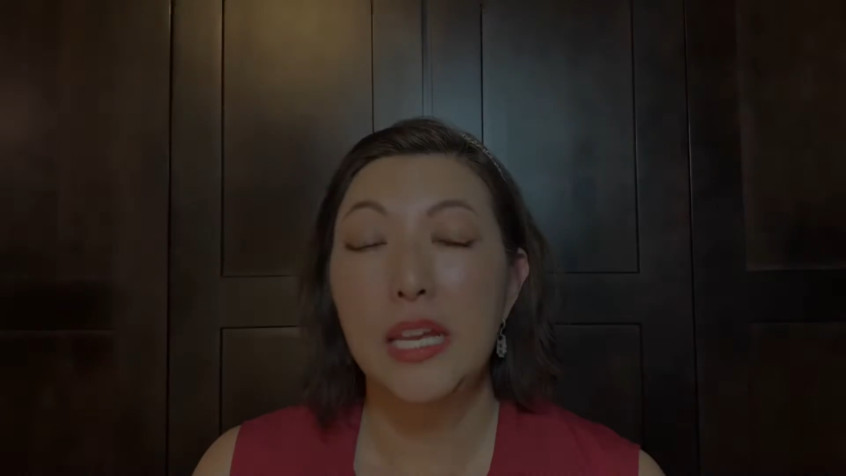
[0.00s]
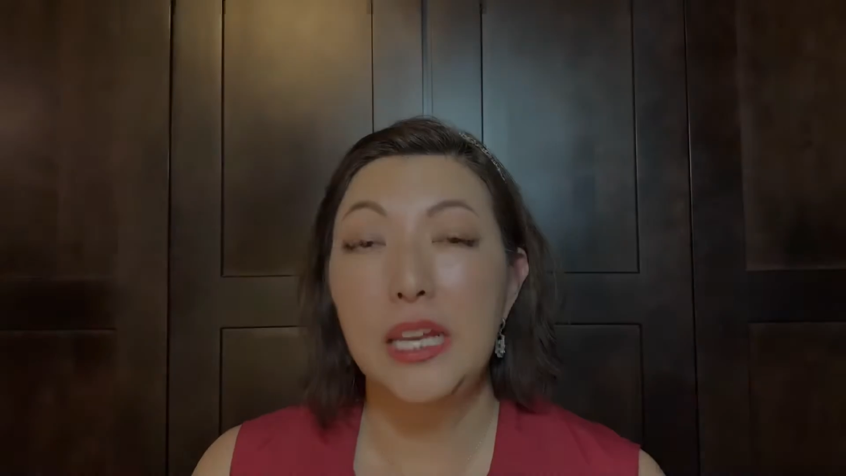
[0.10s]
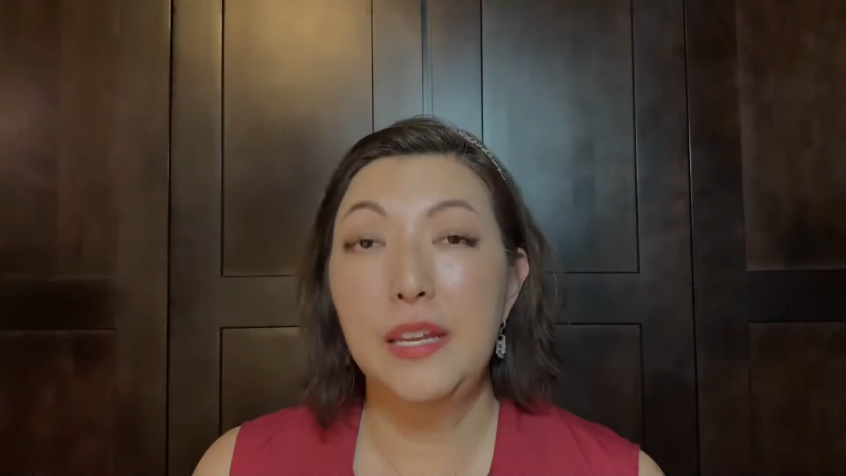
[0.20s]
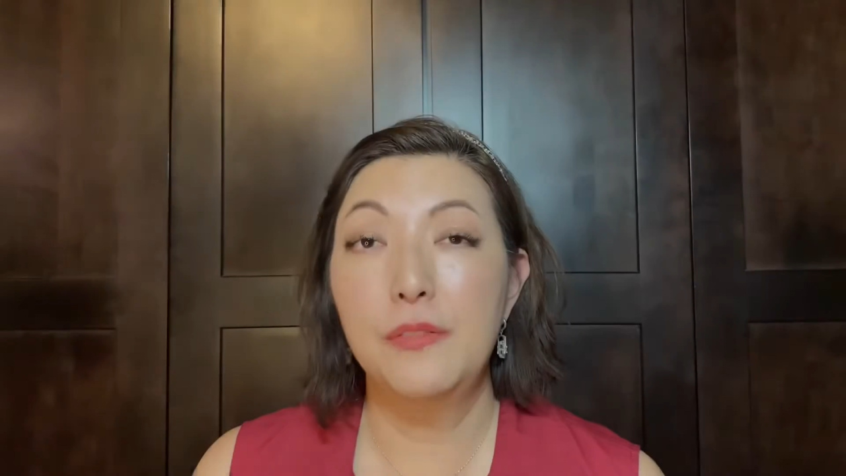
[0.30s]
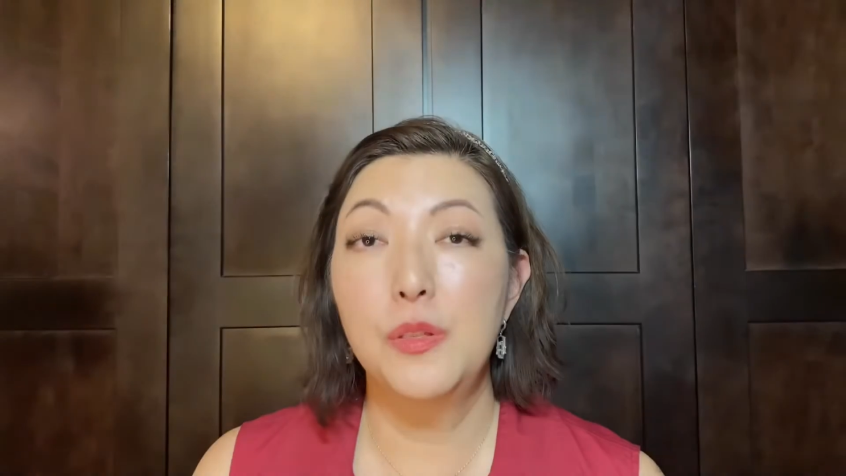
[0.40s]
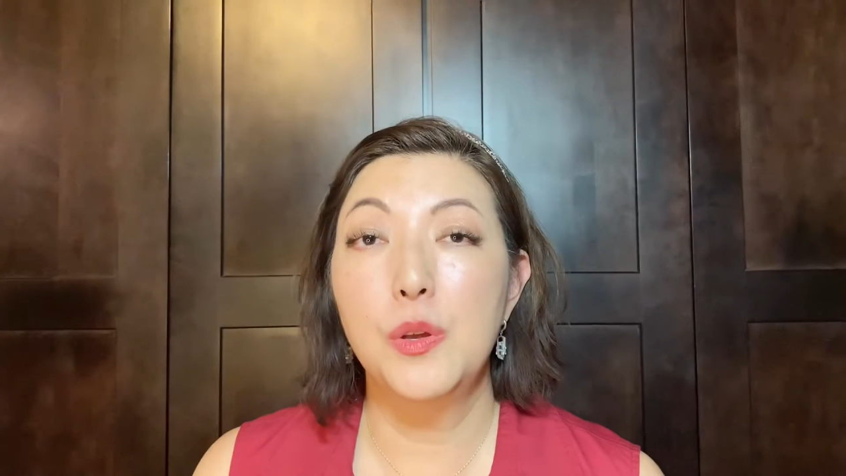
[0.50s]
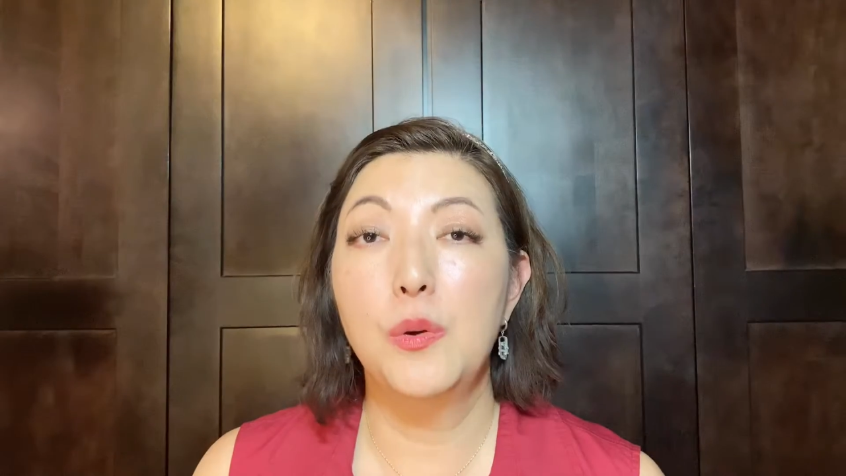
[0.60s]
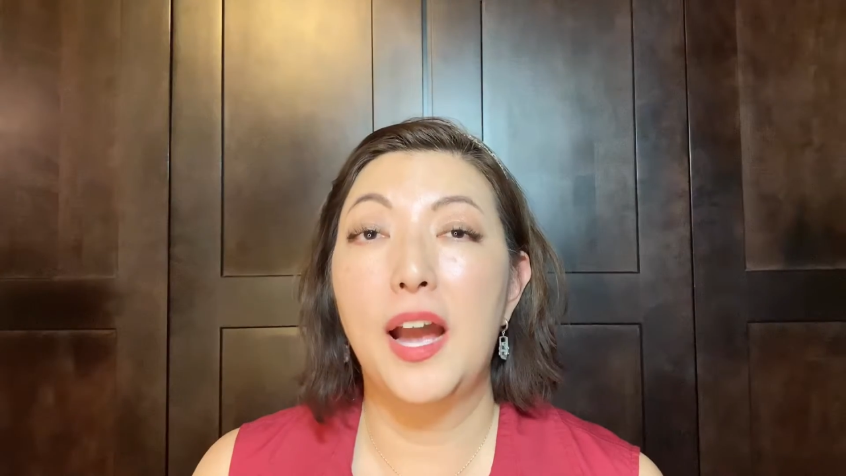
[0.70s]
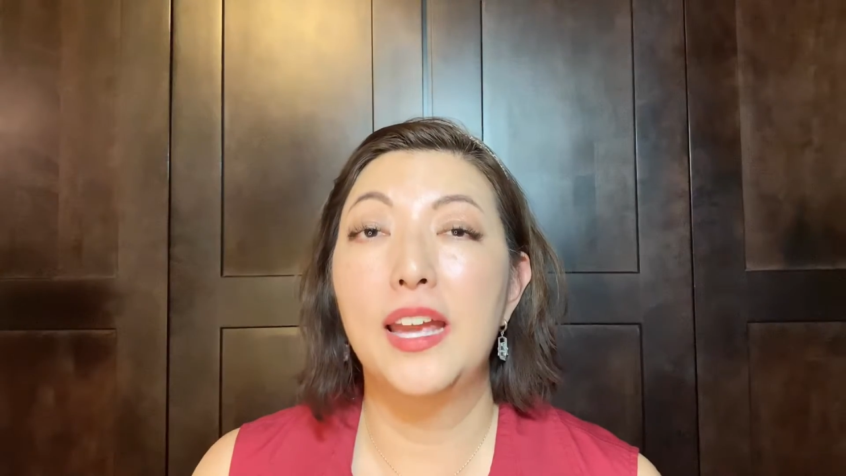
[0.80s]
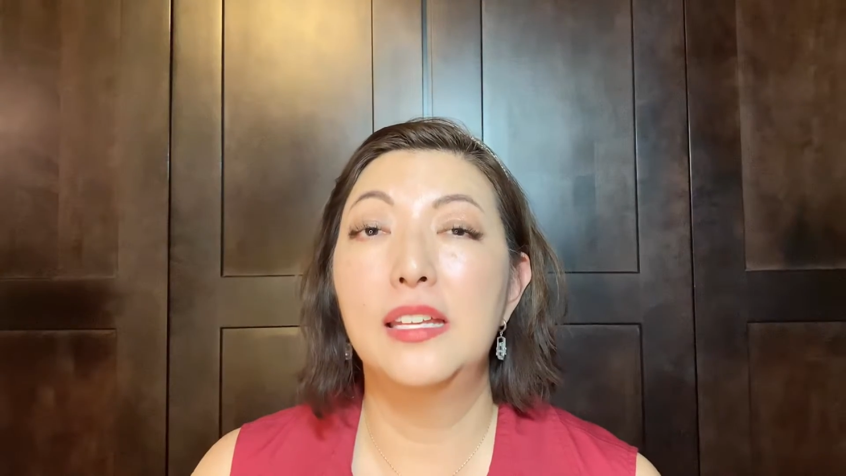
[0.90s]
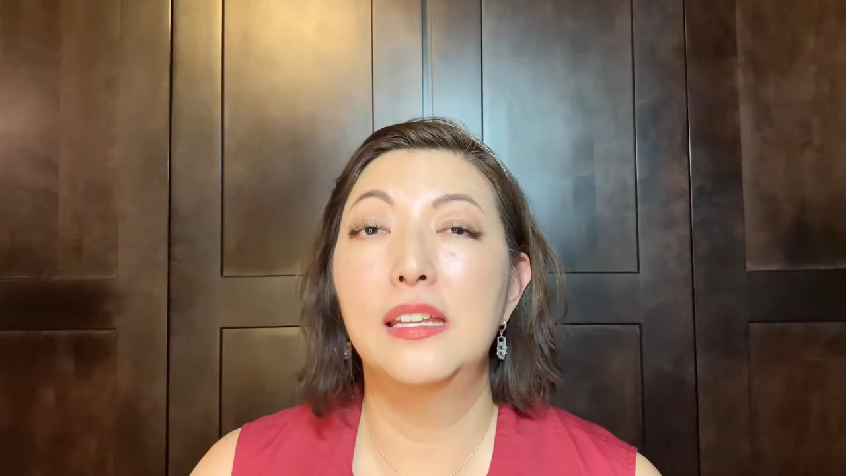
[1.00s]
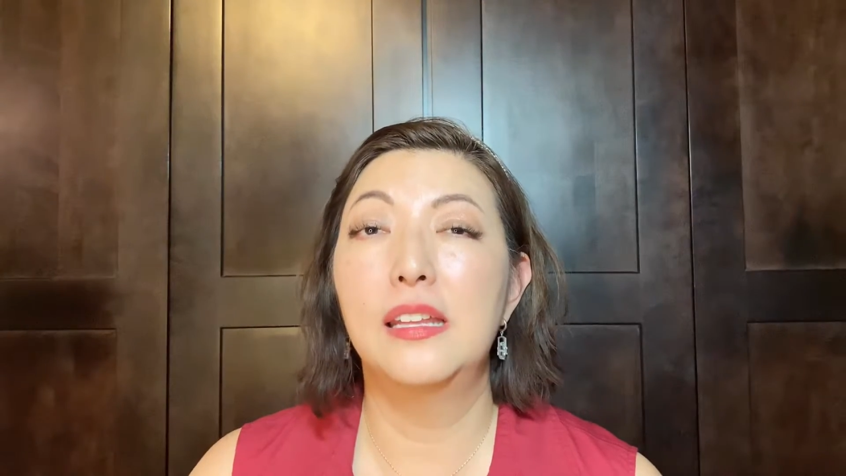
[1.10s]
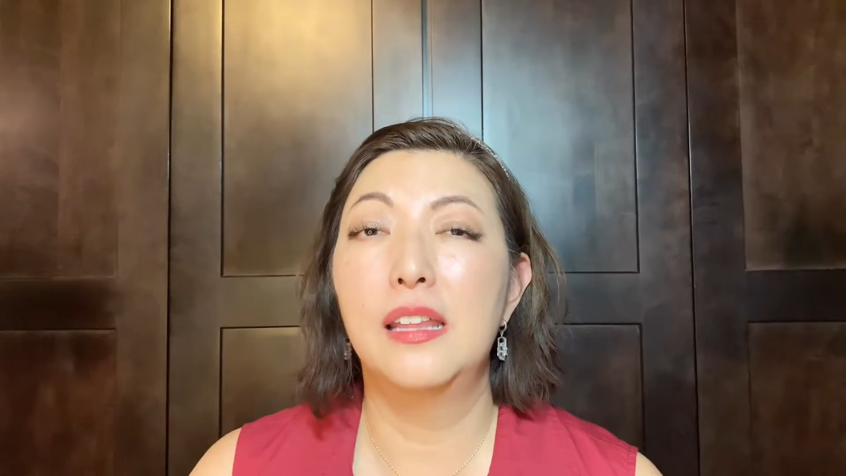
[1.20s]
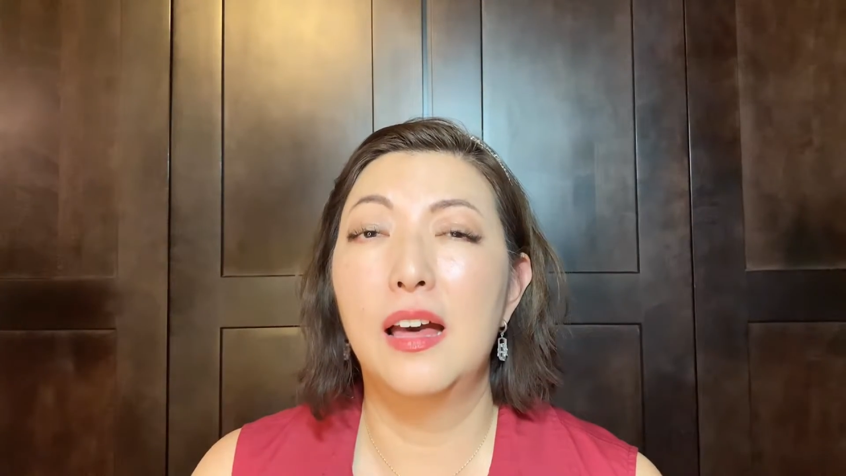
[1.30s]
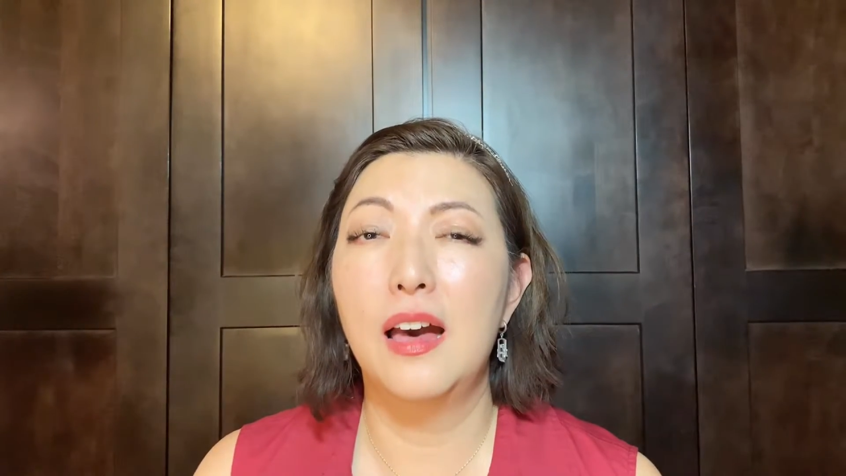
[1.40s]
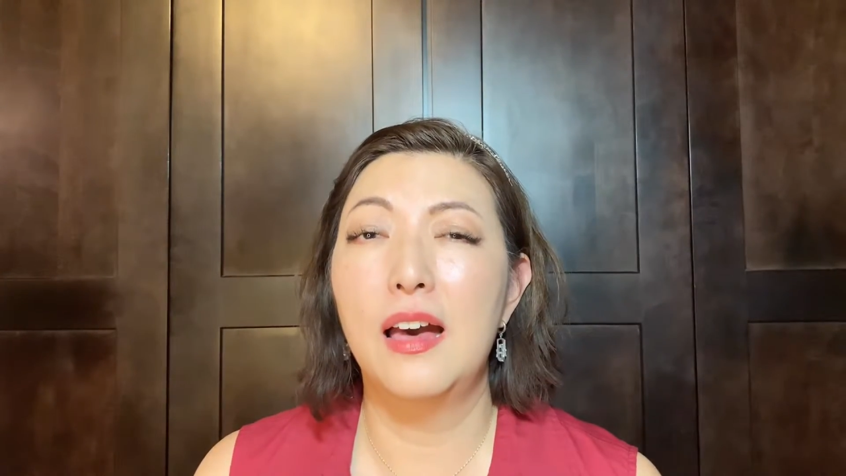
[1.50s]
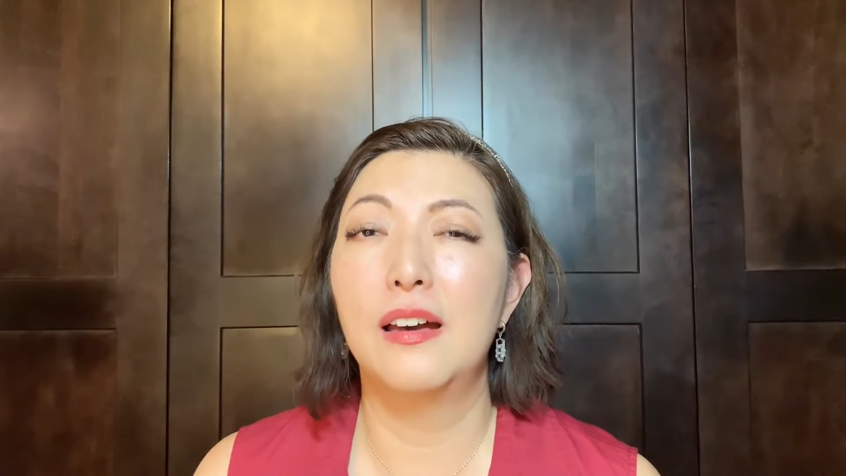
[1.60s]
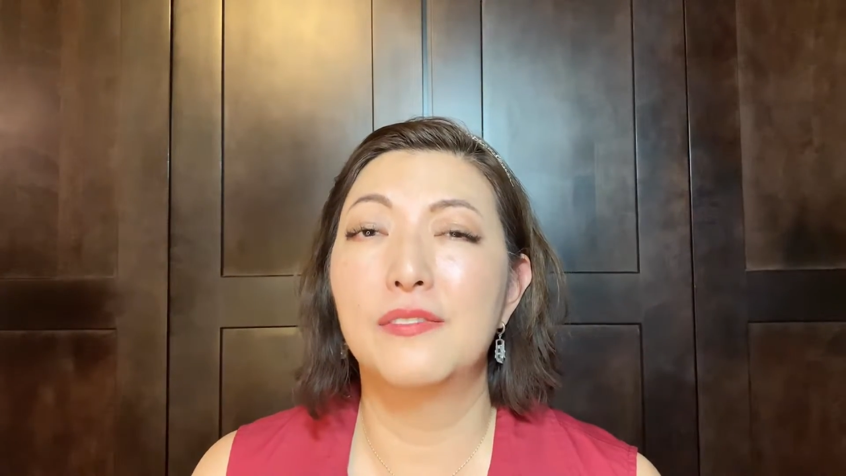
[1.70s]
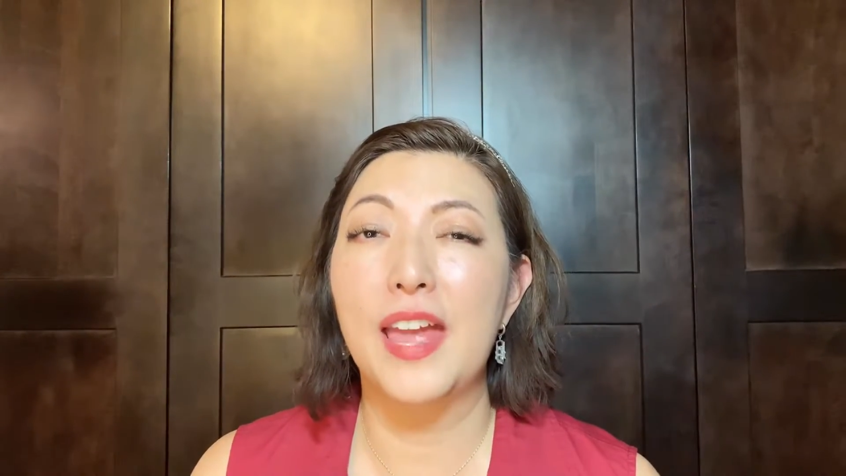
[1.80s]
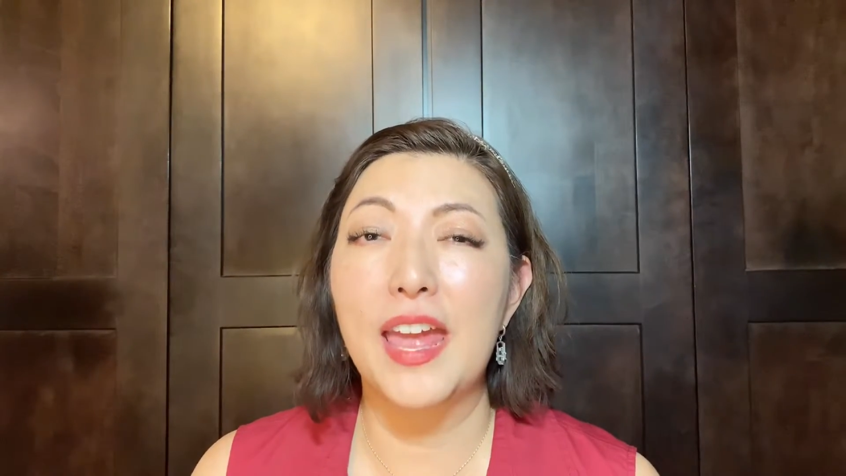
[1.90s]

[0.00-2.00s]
Even though I love